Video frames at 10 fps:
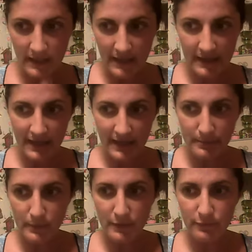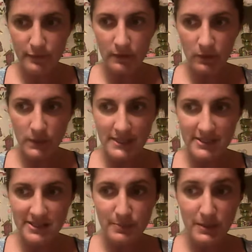And I can't put my finger on what
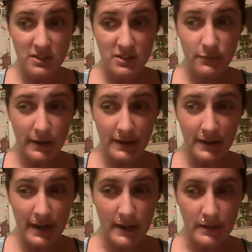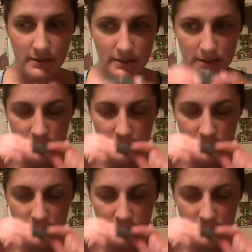this is, but this is very nice.